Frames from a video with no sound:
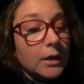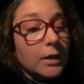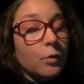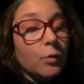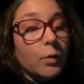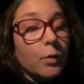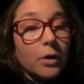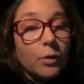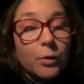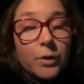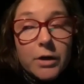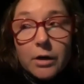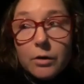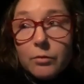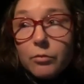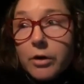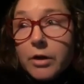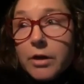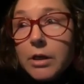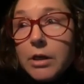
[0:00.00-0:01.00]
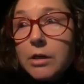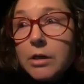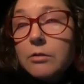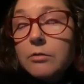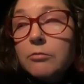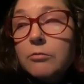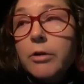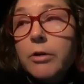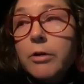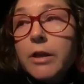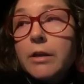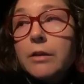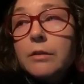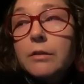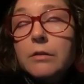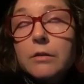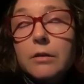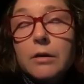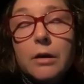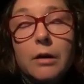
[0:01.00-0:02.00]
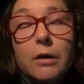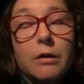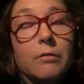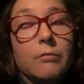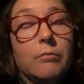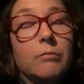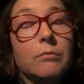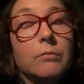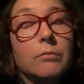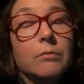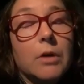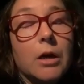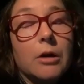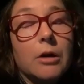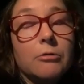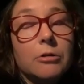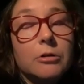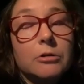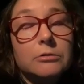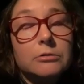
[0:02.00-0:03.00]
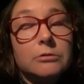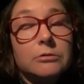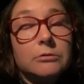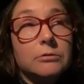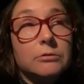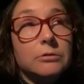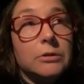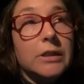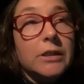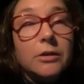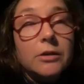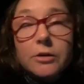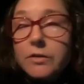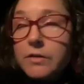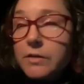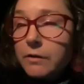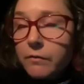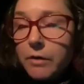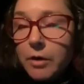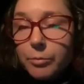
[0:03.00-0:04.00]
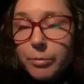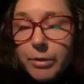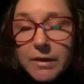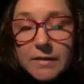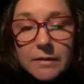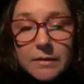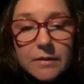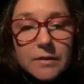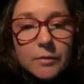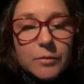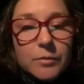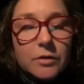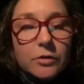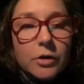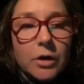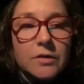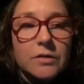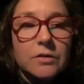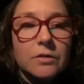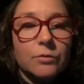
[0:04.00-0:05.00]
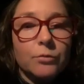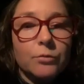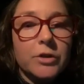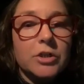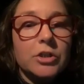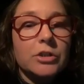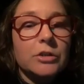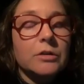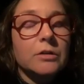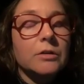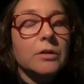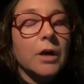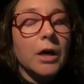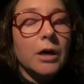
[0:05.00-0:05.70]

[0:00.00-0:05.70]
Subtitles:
where we are working with our leaders of our big systems across the region,